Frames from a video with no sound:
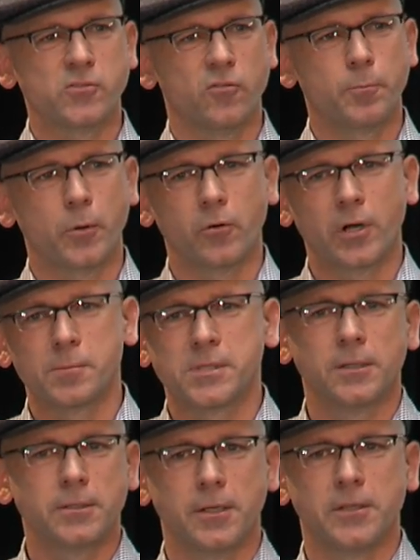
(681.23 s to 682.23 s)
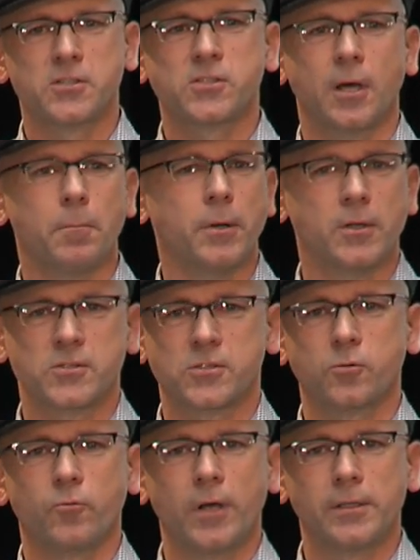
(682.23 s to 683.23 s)
of programs until it stumbles
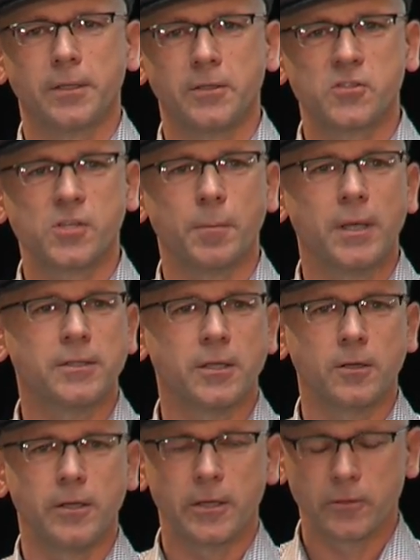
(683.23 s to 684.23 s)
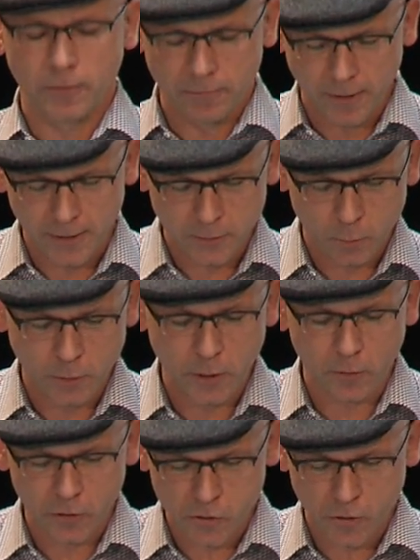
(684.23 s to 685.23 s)
to one that is semantically equivalent to the
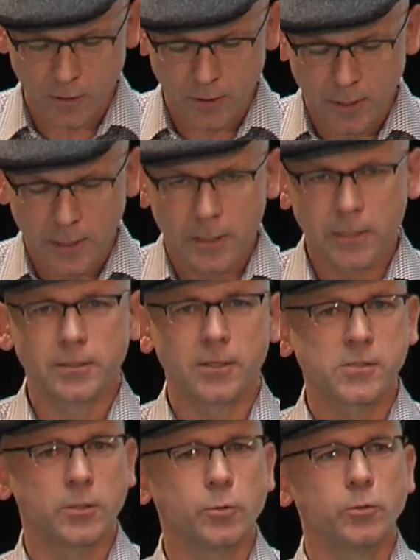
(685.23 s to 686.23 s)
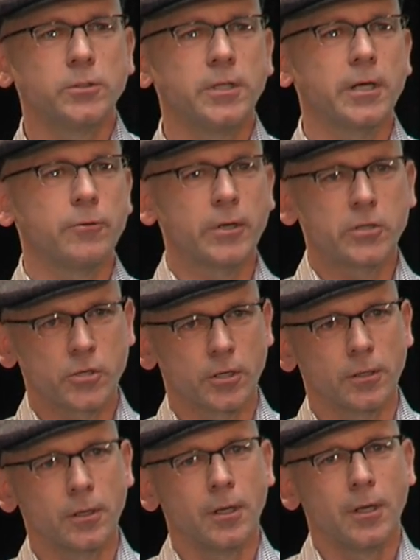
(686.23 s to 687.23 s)
original. It doesn't do the
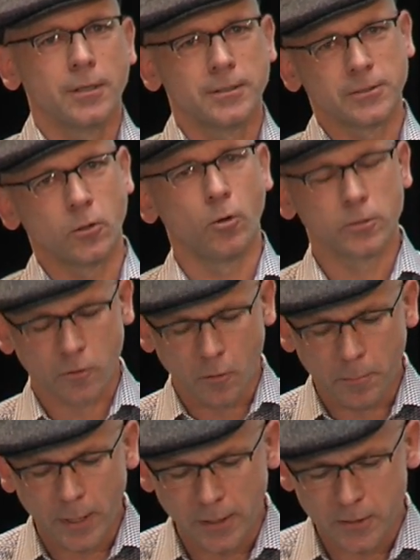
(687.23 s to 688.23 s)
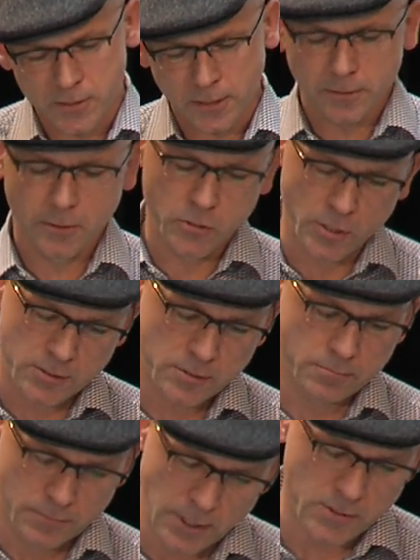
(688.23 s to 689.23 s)
derivation that old compilers did, it just
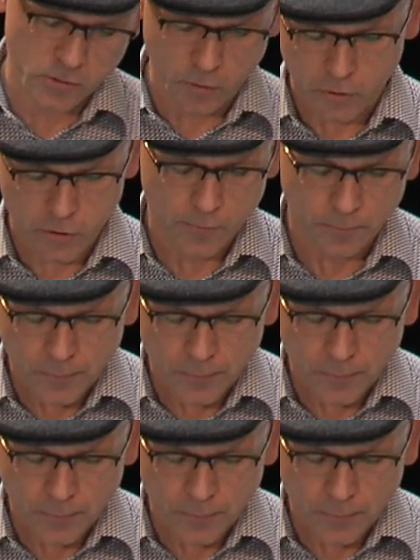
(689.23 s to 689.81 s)
does search.